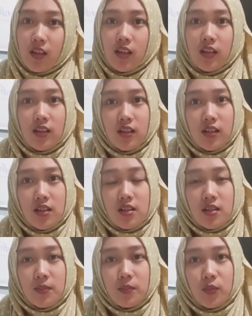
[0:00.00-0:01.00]
it
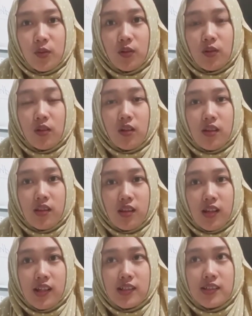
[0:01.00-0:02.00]
is more
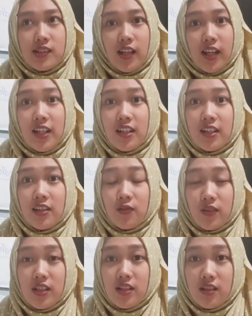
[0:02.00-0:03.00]
than
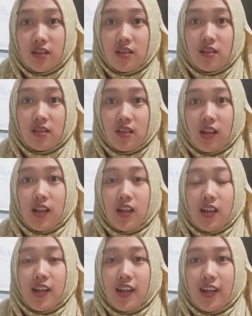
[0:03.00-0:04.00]
83 years,
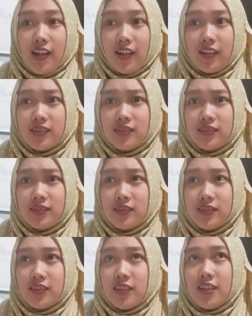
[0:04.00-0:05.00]
and
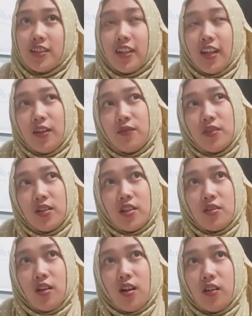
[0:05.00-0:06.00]
the
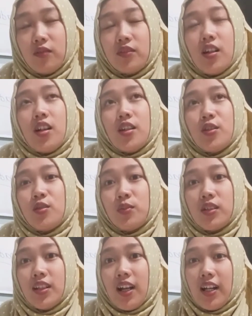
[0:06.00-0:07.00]
average of
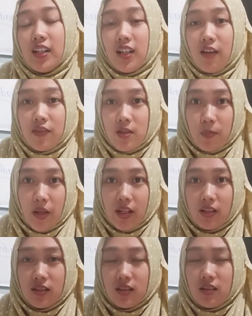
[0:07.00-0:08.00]
humankind
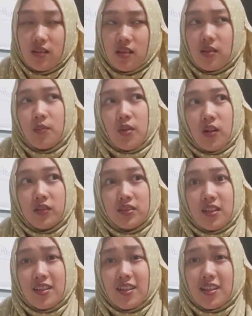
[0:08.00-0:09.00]
lifespan is
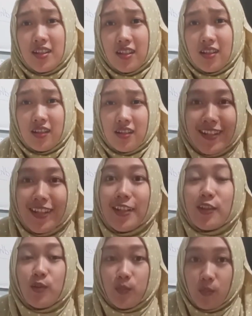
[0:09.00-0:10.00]
about 60 years.
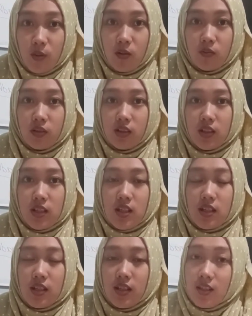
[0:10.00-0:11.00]
It's
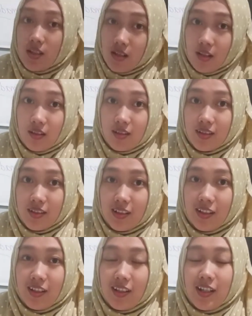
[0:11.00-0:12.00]
marvelous, isn't it?
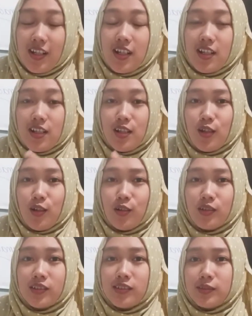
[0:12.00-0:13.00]

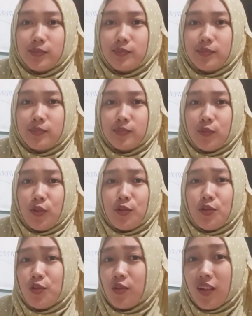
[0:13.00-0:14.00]
So,
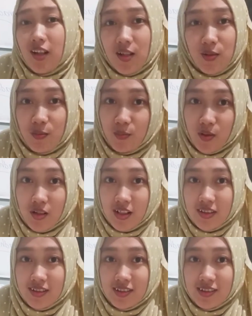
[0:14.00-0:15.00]
don't you guys
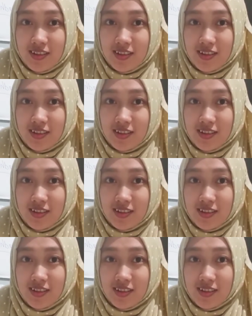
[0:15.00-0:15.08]
want it?